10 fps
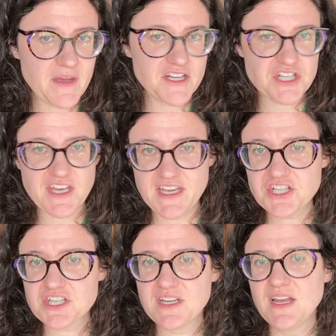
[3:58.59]

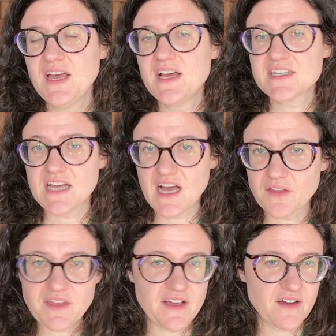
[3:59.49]
education to
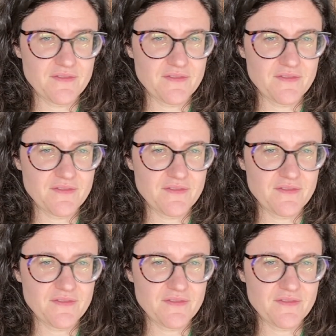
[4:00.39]
healthcare,